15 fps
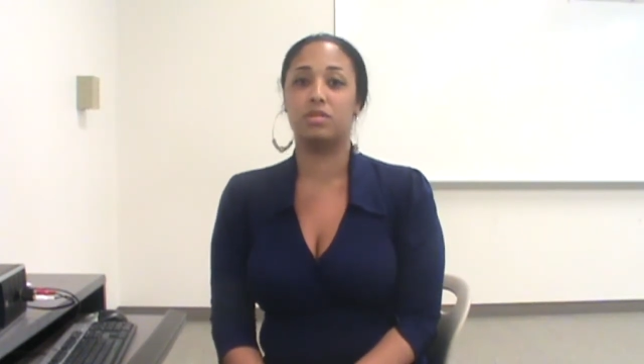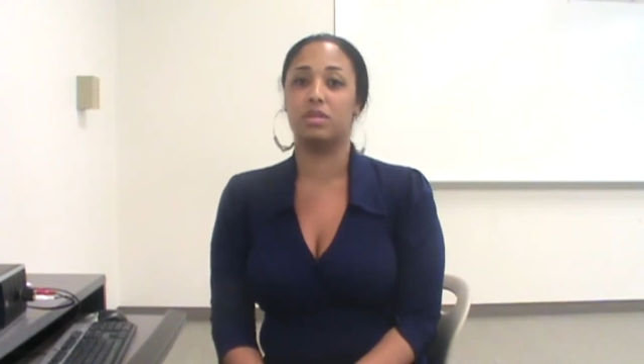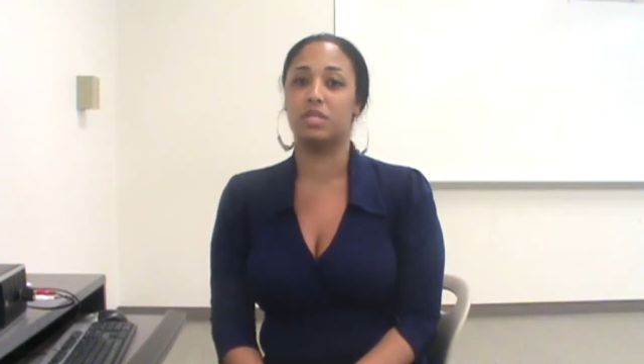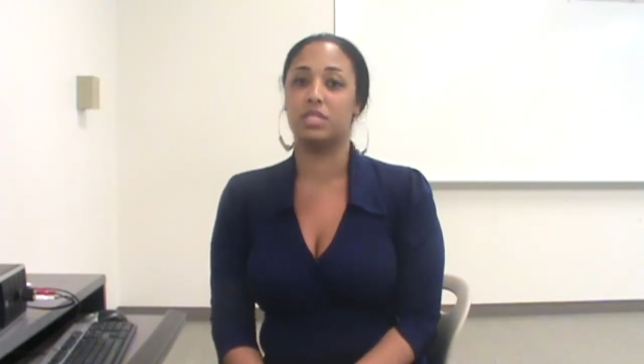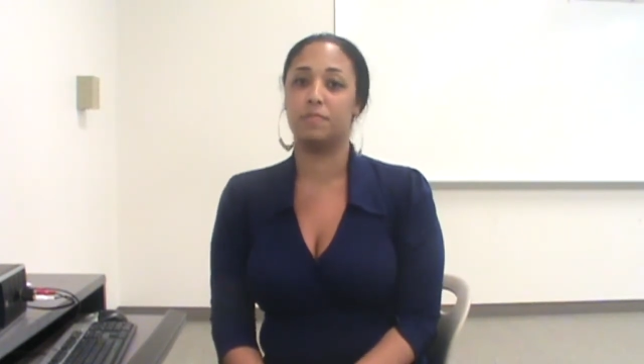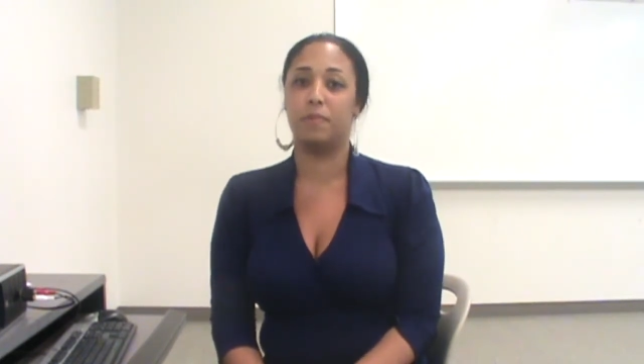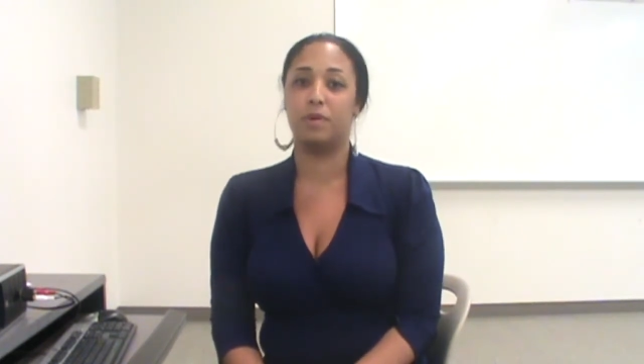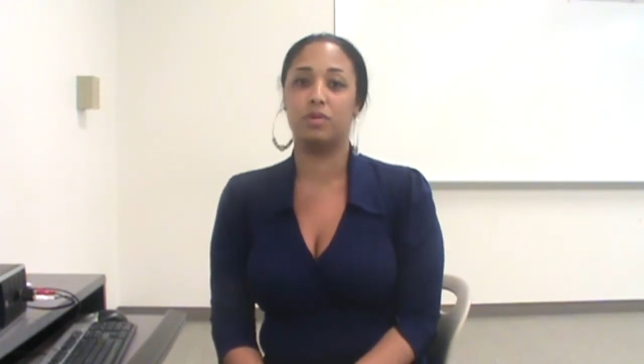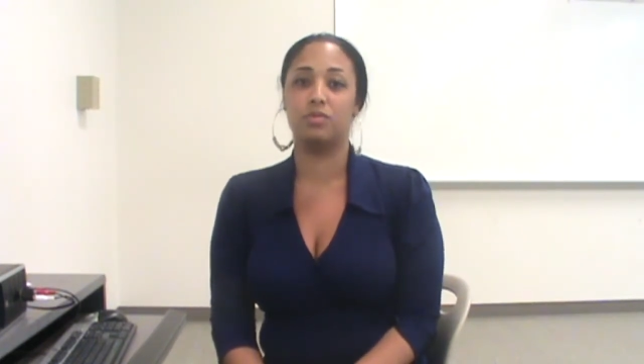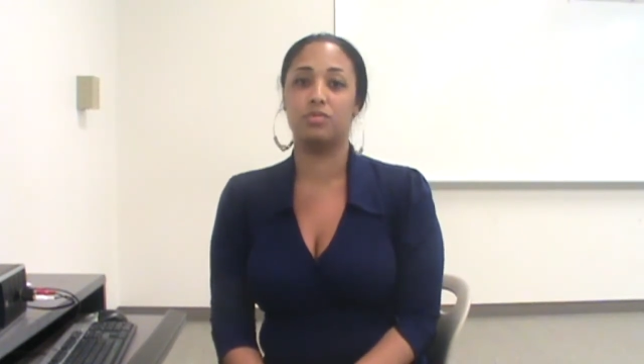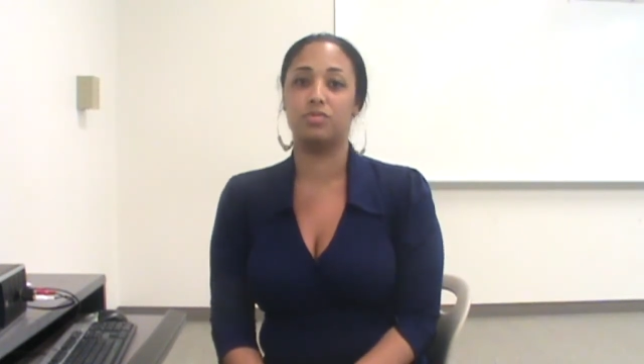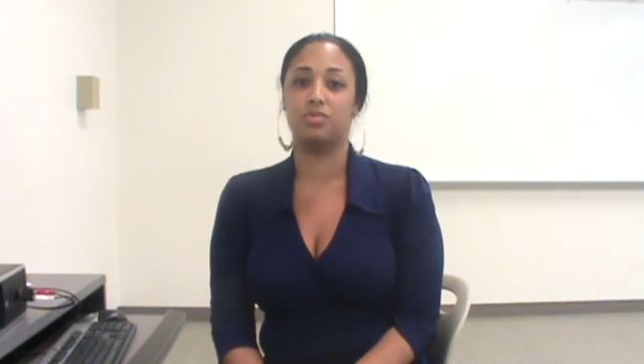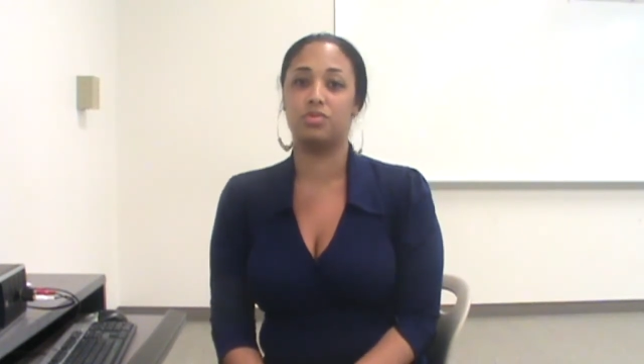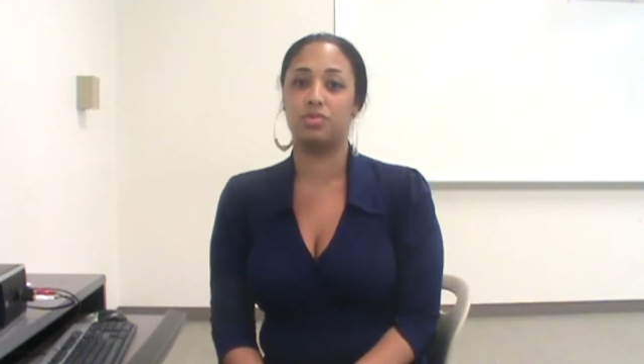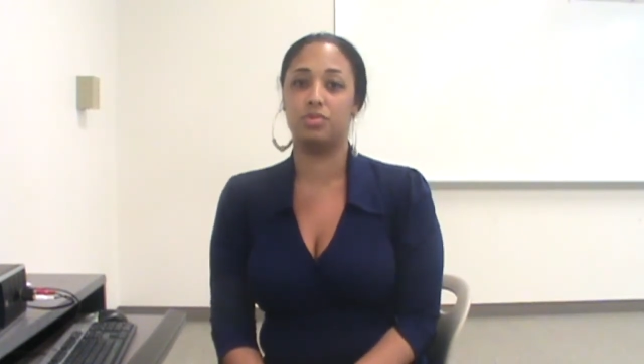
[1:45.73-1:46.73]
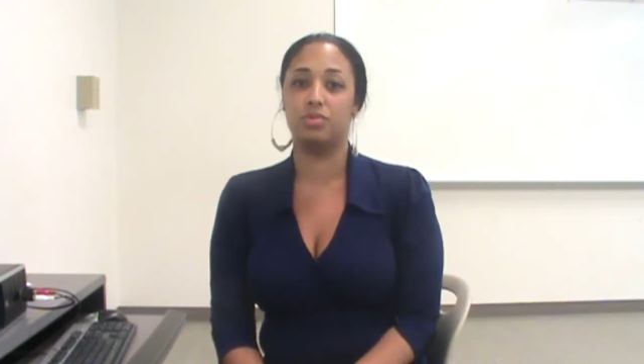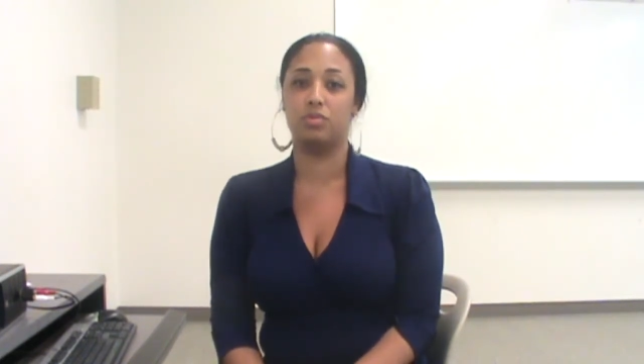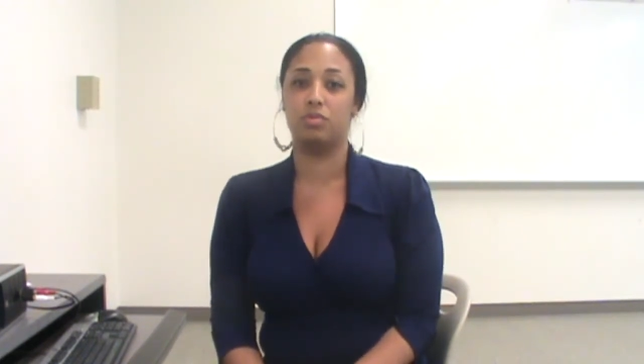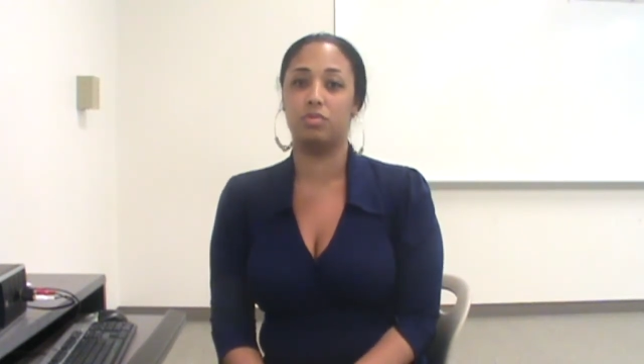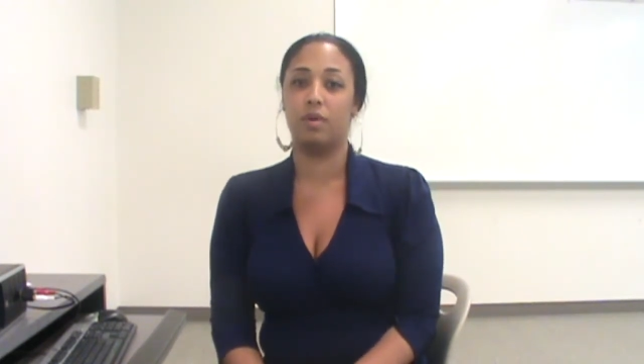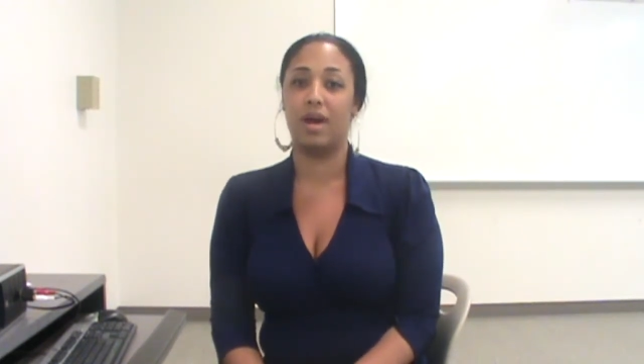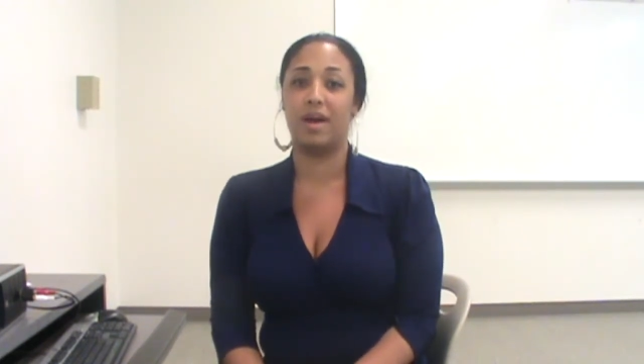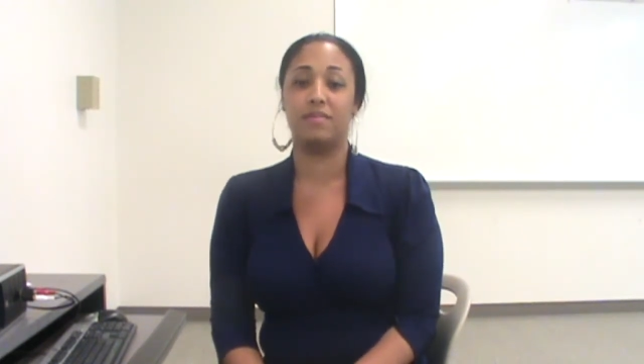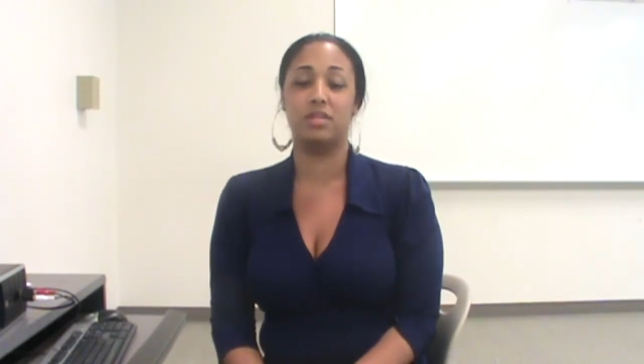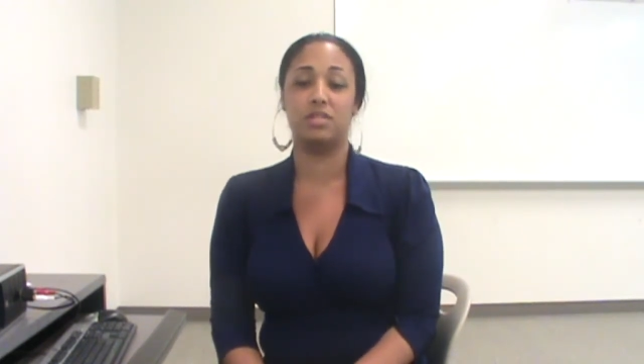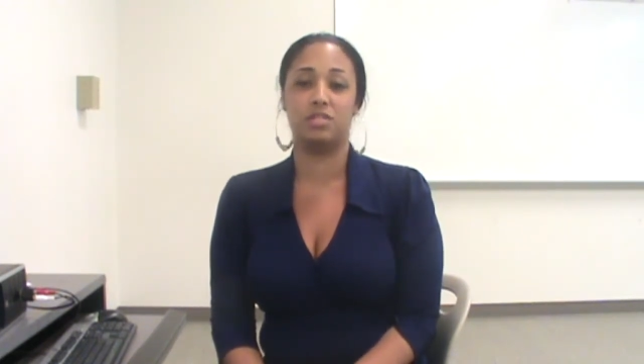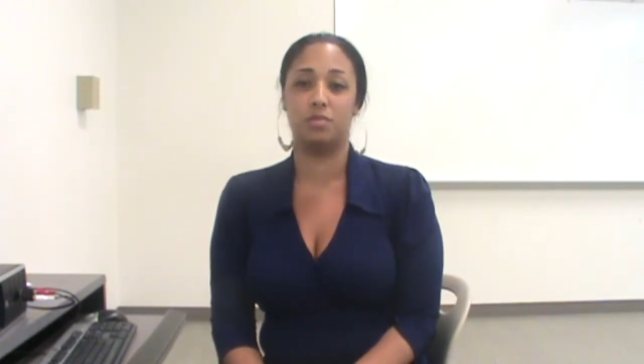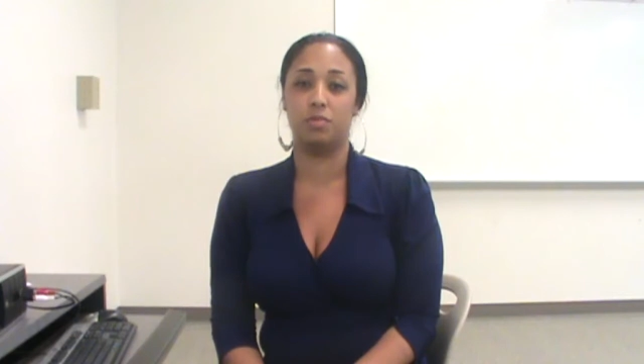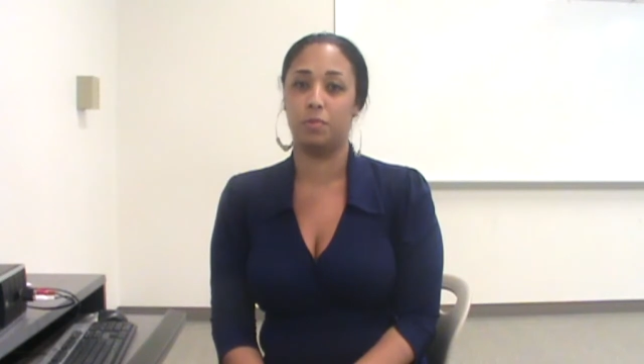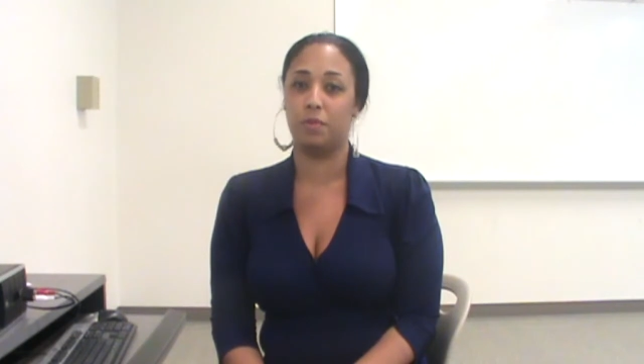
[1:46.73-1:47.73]
They're exposed to having to
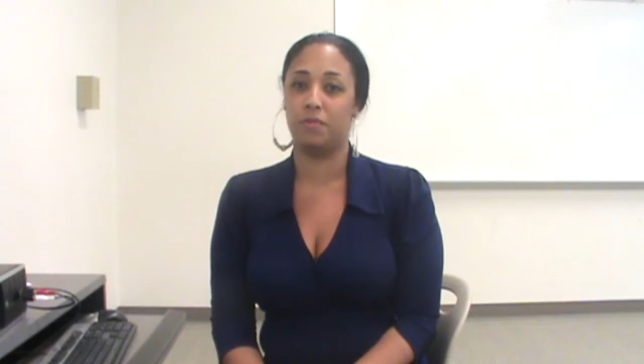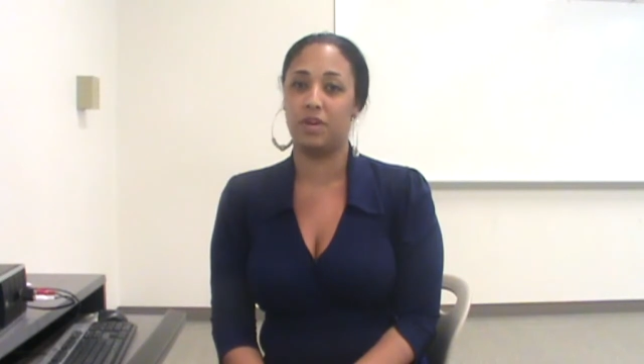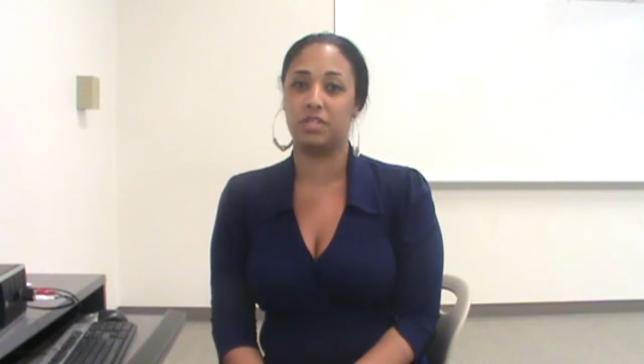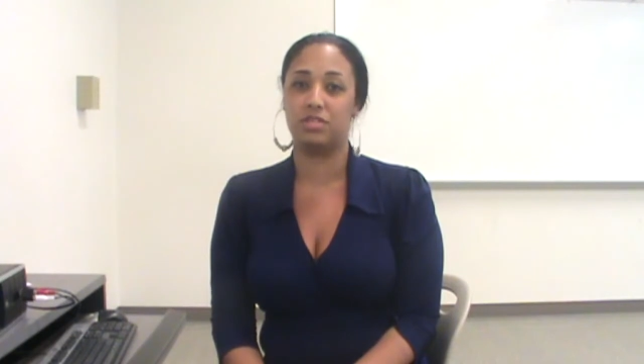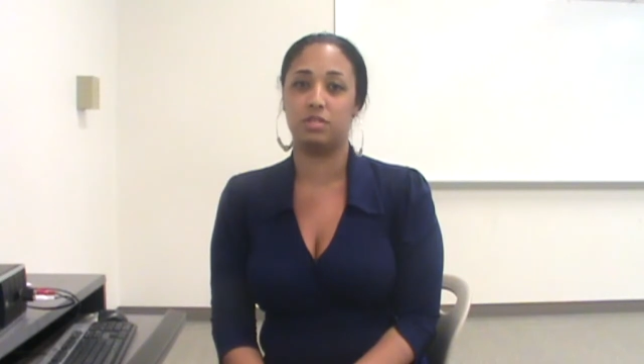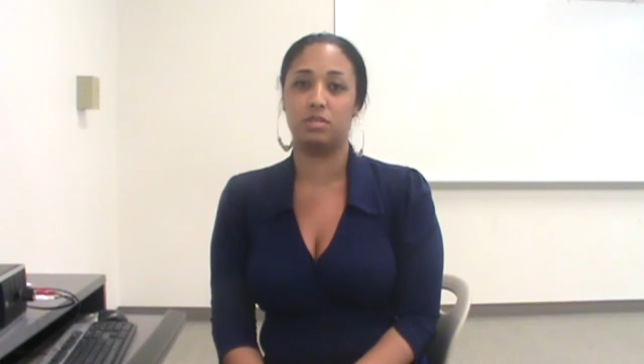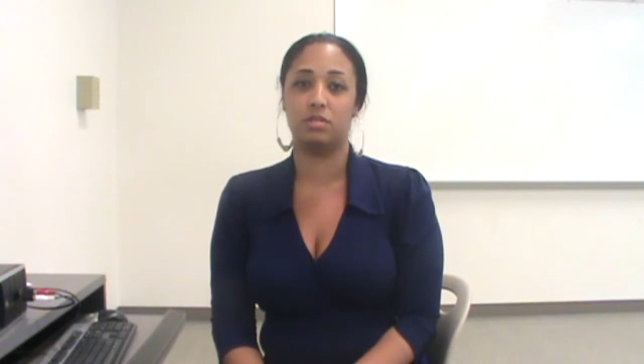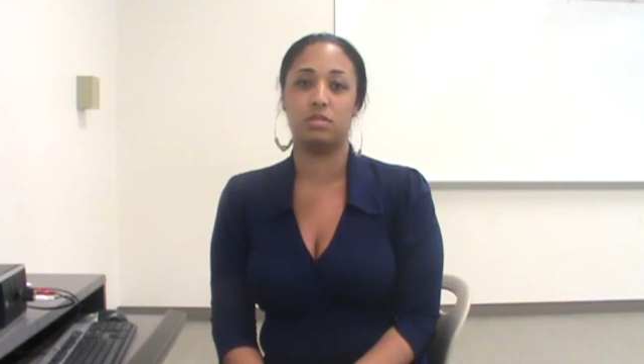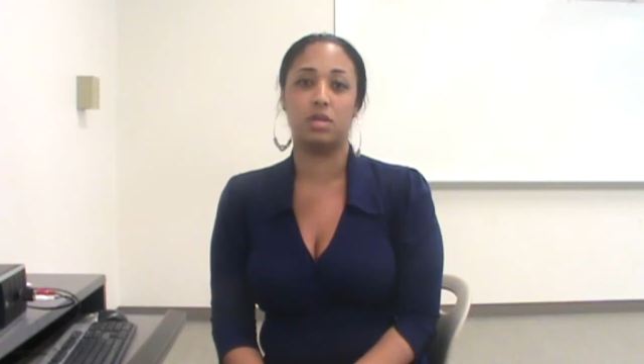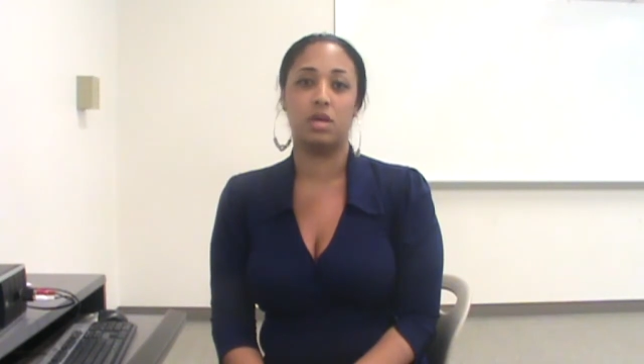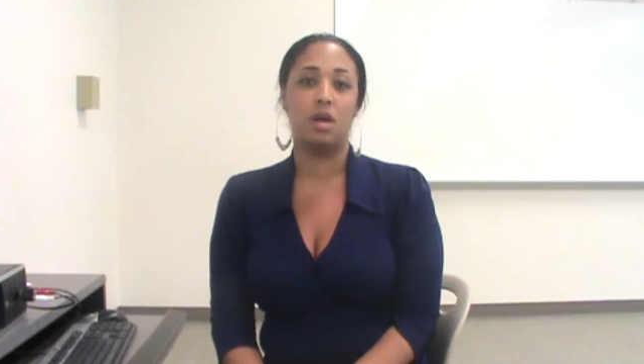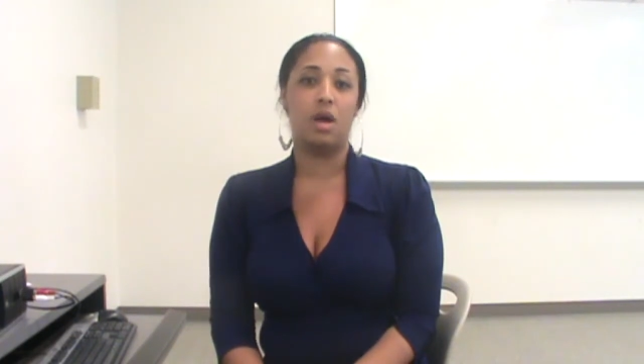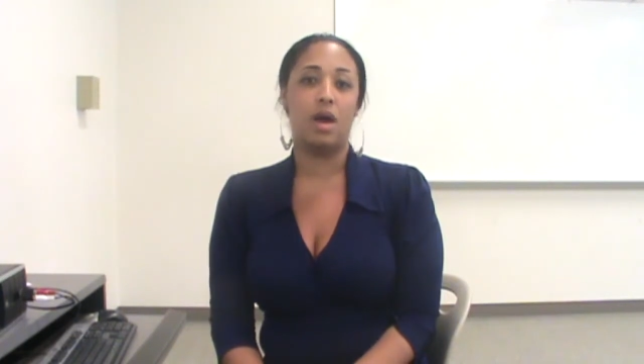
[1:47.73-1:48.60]
deal with professors,